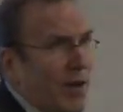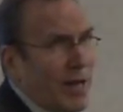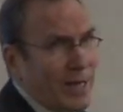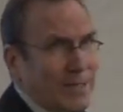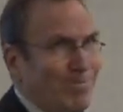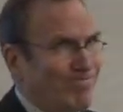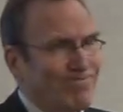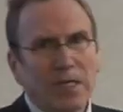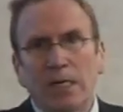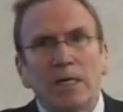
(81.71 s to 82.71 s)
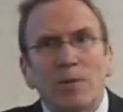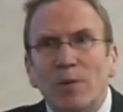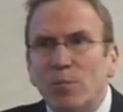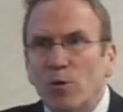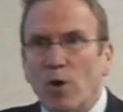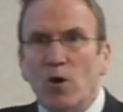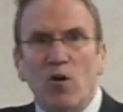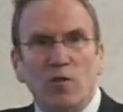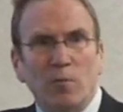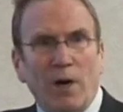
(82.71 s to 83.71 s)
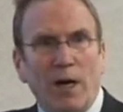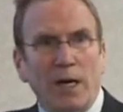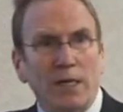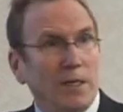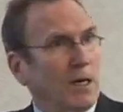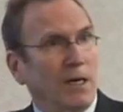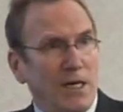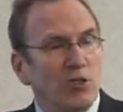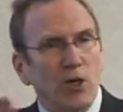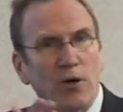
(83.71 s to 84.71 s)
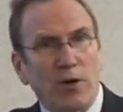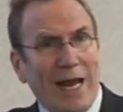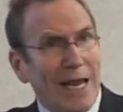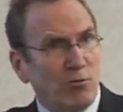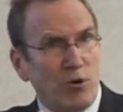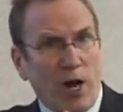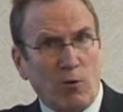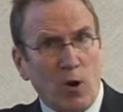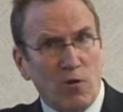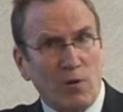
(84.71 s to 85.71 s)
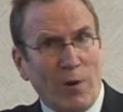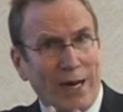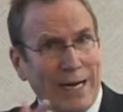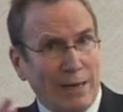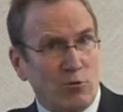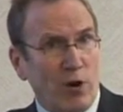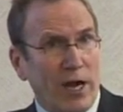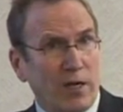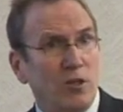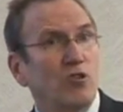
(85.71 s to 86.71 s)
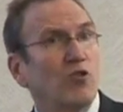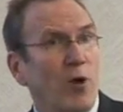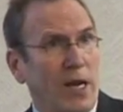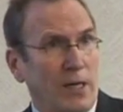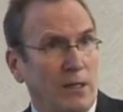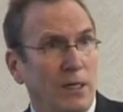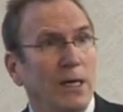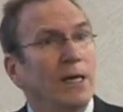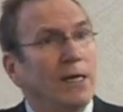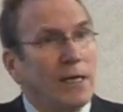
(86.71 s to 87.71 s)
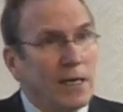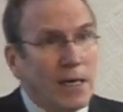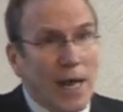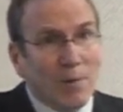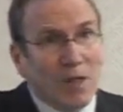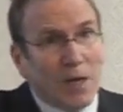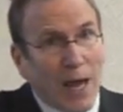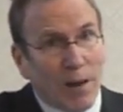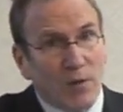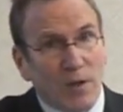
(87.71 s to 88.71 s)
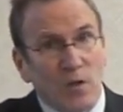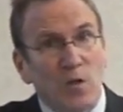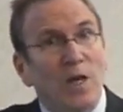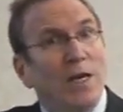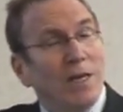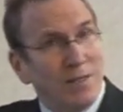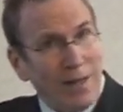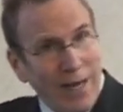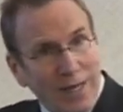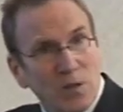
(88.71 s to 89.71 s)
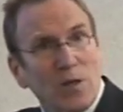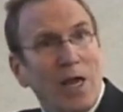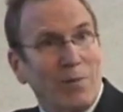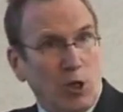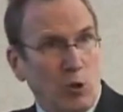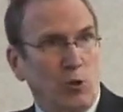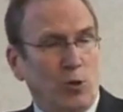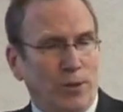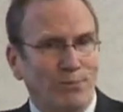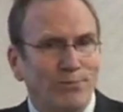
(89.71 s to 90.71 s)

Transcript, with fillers: had people run over by an engineer at Amtrak, run over by an Amtrak train. He came in the ambulance, his legs came in a cooler.